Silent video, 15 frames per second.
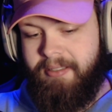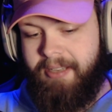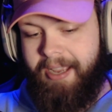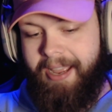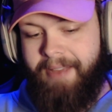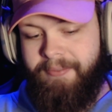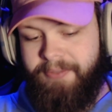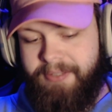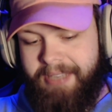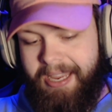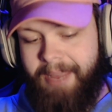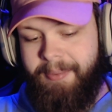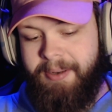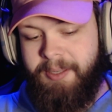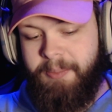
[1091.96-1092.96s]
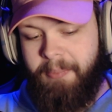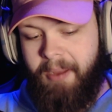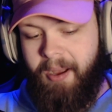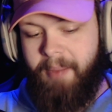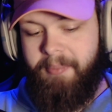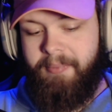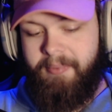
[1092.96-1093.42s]
to have Sam and his
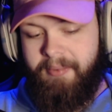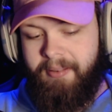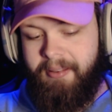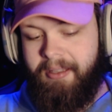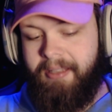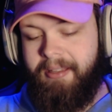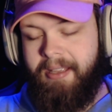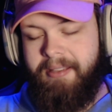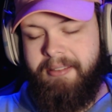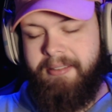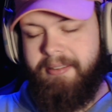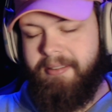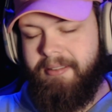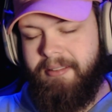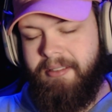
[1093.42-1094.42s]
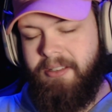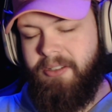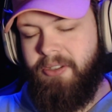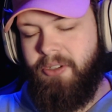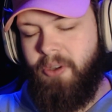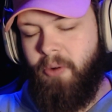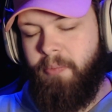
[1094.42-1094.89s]
mom, like, that's
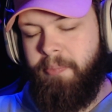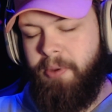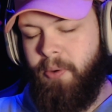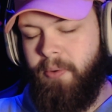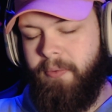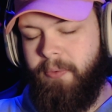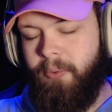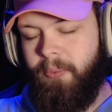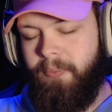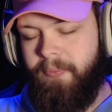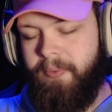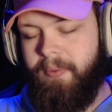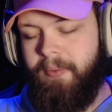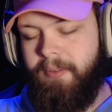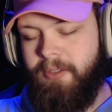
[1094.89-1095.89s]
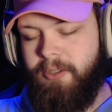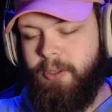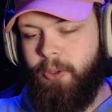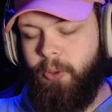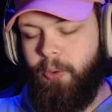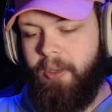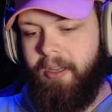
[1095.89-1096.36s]
just so beautiful. Just
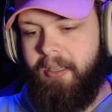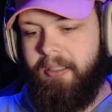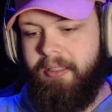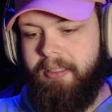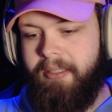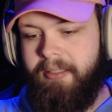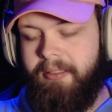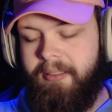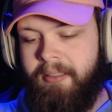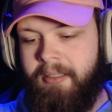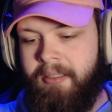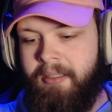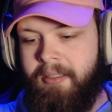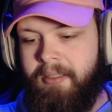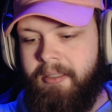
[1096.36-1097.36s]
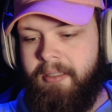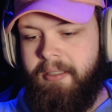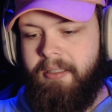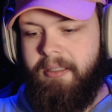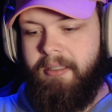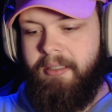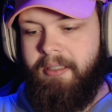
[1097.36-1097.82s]
a little hug, and,
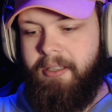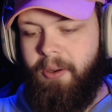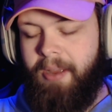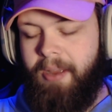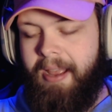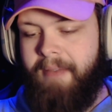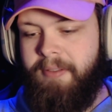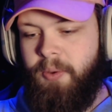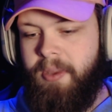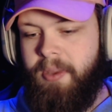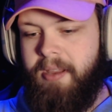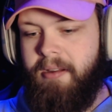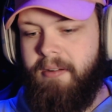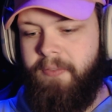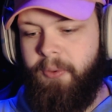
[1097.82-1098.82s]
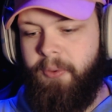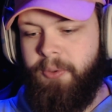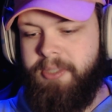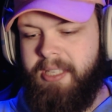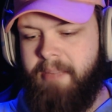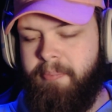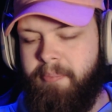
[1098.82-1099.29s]
you know, having you here
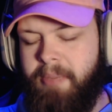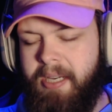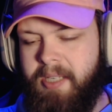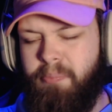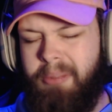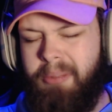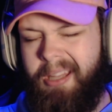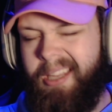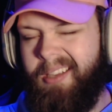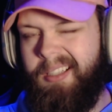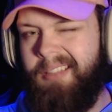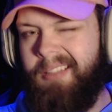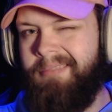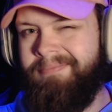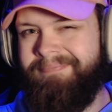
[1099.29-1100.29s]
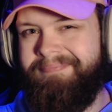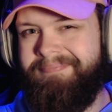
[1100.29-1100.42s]
fills in the biggest blank.